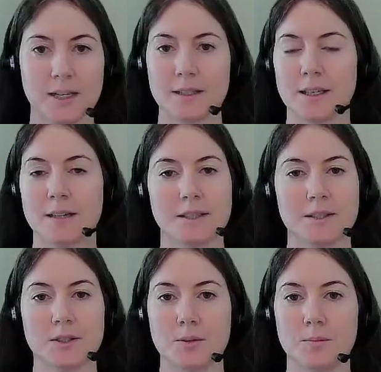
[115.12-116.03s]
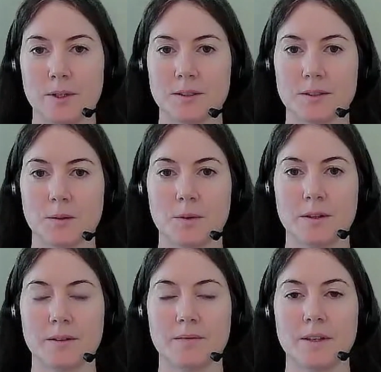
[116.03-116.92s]
right. Yeah, that's a good point. So
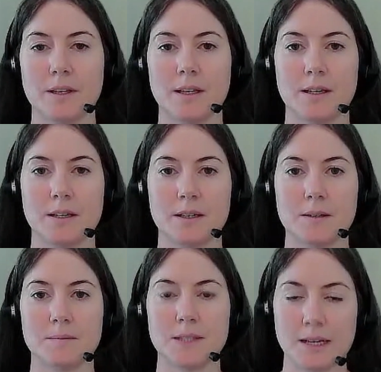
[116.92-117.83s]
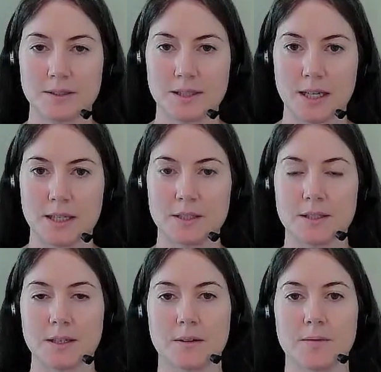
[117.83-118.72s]
one of the
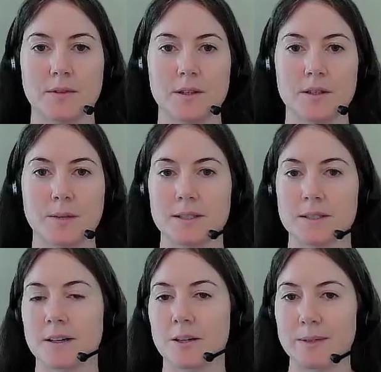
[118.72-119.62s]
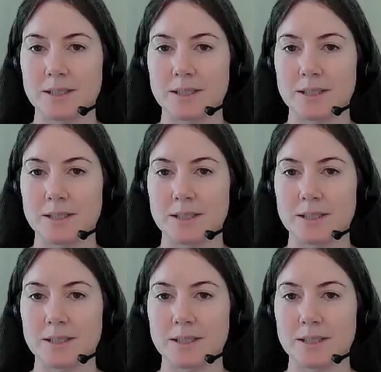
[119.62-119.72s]
downsides of the space economy